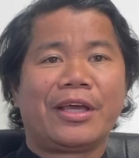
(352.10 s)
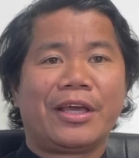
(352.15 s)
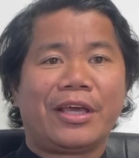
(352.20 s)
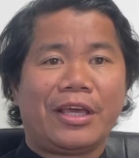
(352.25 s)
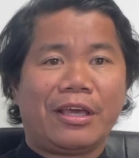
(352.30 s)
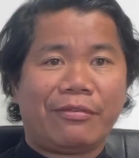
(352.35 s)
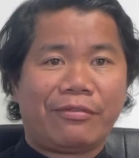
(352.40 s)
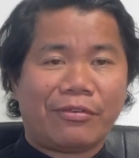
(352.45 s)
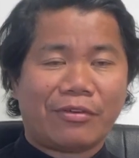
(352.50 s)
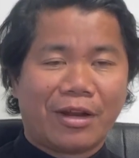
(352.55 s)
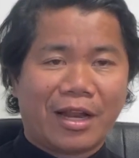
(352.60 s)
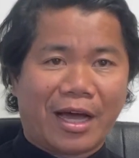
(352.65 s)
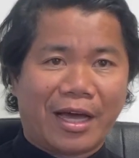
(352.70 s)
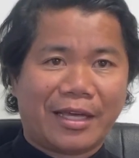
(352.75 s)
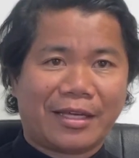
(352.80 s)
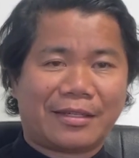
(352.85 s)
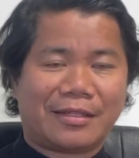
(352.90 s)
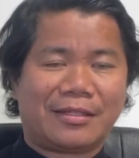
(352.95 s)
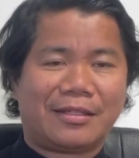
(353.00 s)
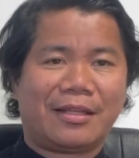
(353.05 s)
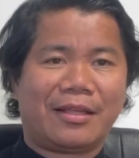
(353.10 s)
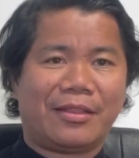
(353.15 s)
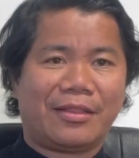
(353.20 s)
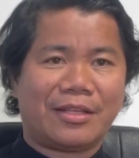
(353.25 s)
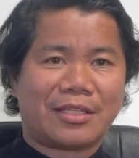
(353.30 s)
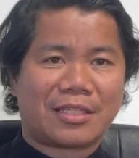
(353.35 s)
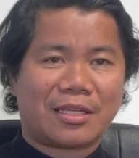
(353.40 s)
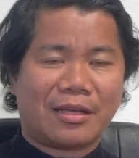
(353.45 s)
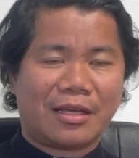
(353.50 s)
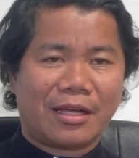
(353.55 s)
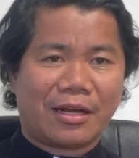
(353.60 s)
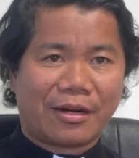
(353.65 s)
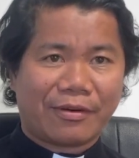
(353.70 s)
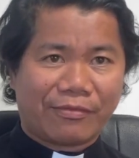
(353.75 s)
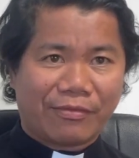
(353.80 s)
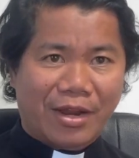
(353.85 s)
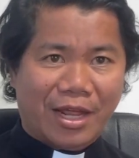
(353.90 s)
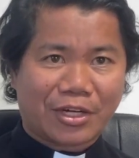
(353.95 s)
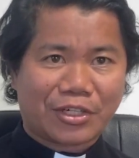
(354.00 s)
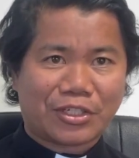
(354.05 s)
If you like this
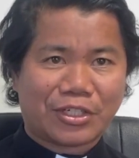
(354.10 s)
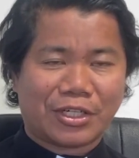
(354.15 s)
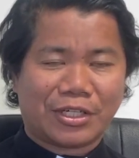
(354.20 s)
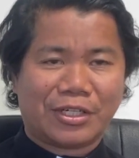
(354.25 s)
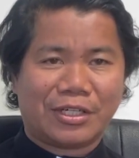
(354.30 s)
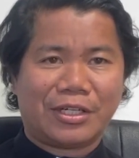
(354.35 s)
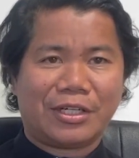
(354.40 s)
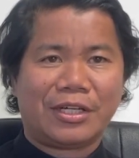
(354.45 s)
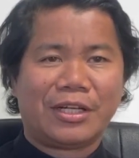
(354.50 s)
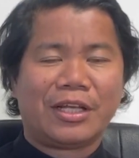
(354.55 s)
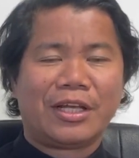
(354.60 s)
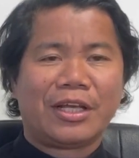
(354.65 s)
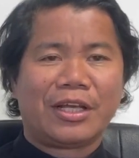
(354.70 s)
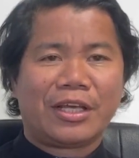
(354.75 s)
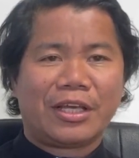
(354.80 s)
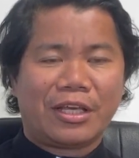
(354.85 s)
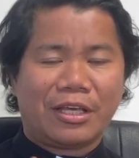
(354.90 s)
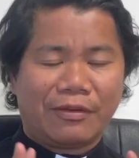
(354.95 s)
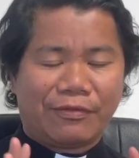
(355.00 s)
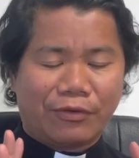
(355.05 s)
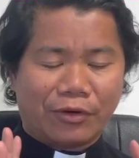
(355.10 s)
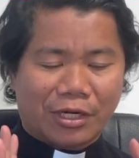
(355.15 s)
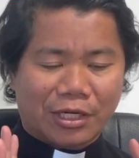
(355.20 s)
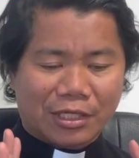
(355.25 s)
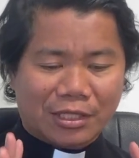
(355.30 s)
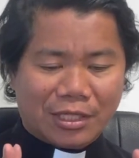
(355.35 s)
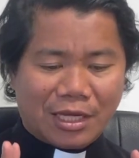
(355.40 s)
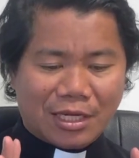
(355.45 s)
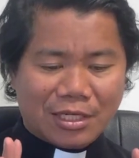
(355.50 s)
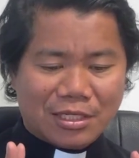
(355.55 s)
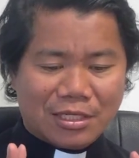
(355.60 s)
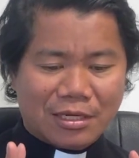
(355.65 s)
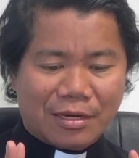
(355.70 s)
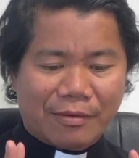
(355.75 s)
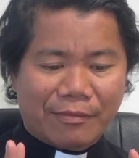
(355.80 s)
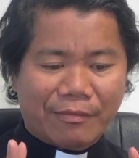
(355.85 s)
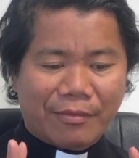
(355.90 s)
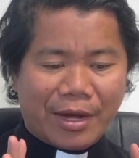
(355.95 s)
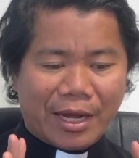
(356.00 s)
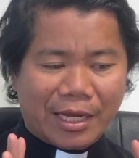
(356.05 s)
reflection, if you are touched
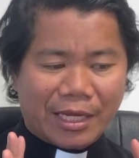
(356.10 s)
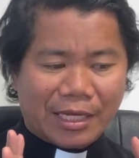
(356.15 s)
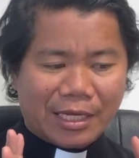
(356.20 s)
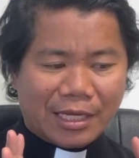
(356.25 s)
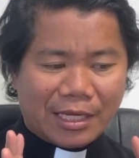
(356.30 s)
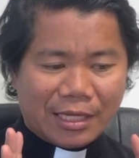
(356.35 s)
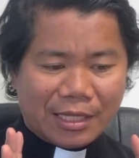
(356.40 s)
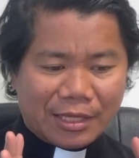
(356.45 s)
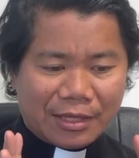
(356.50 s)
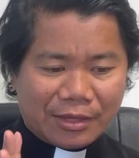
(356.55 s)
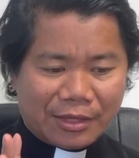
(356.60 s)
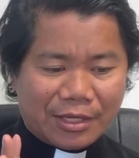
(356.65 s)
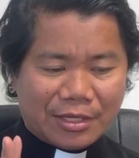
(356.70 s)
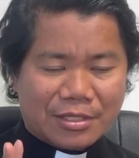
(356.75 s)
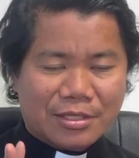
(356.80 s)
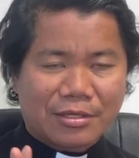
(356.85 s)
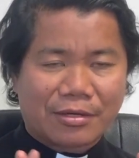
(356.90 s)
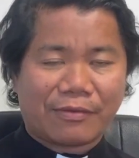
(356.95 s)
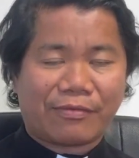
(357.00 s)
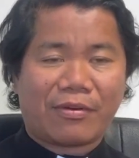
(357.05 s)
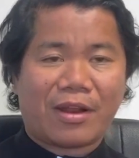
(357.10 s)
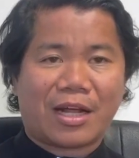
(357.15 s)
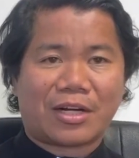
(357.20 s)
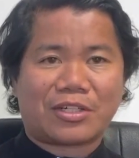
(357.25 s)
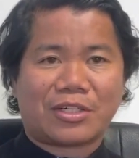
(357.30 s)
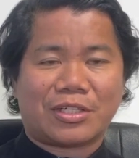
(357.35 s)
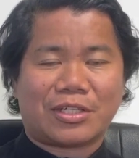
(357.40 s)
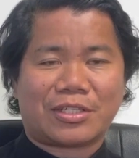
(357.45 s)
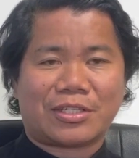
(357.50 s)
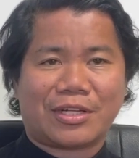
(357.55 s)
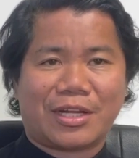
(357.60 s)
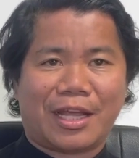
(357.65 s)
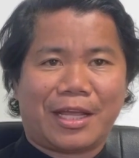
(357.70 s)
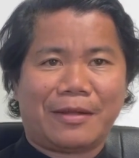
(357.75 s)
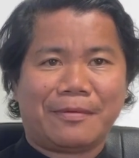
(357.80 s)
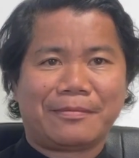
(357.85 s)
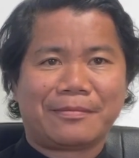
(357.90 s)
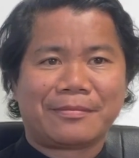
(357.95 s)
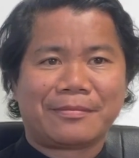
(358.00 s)
by this reflection today,